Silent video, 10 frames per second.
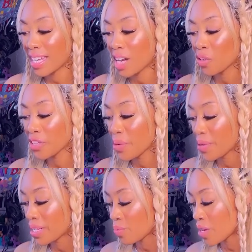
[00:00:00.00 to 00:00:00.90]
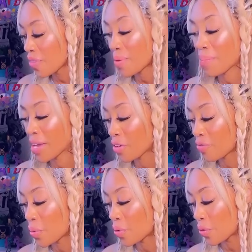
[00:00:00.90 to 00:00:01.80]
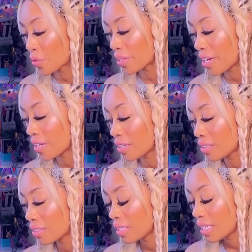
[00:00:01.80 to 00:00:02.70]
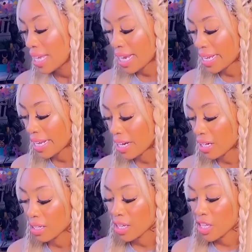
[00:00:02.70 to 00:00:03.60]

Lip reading: not only we got the microphone earlier in here,